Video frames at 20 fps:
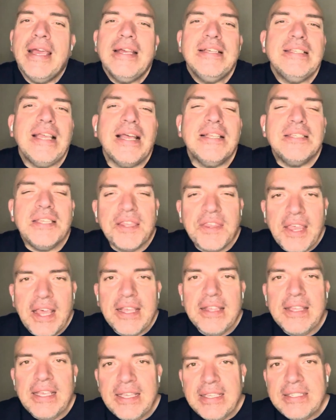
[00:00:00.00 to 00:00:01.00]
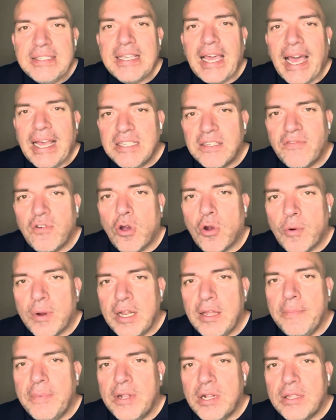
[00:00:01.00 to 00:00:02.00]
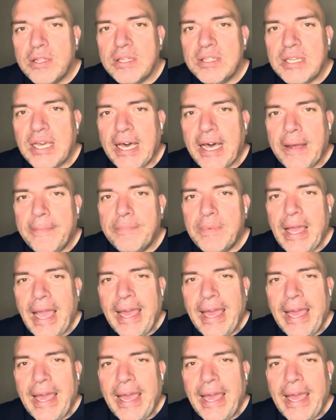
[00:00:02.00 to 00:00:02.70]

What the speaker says: That's the thing. These guys have already been on the top,